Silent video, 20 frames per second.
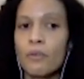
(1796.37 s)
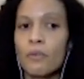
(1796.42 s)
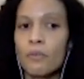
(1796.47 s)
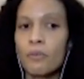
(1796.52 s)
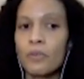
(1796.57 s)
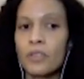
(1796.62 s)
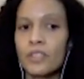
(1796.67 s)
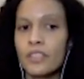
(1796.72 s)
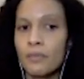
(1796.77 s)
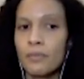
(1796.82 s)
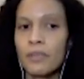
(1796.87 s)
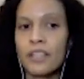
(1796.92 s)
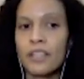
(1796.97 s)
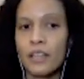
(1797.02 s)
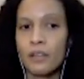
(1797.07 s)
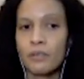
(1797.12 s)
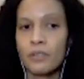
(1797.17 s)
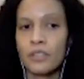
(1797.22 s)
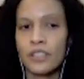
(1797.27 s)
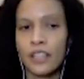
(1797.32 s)
was something
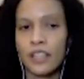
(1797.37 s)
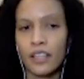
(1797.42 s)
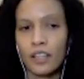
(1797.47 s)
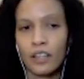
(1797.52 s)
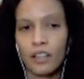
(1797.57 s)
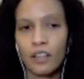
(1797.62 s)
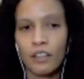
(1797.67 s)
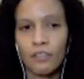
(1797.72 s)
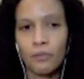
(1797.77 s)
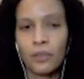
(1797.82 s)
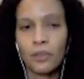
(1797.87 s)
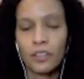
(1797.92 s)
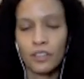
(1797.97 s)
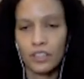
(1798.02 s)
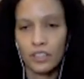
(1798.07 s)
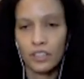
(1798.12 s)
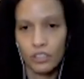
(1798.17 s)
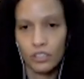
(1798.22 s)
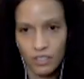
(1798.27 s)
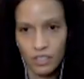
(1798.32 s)
that was like of real
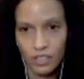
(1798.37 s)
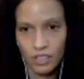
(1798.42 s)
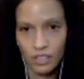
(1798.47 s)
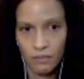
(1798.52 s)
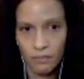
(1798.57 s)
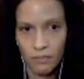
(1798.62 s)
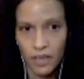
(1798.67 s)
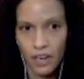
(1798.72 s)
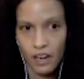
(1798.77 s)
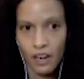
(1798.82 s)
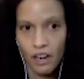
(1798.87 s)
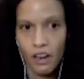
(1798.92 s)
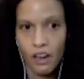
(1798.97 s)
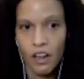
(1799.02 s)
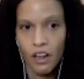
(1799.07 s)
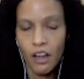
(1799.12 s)
interest to me.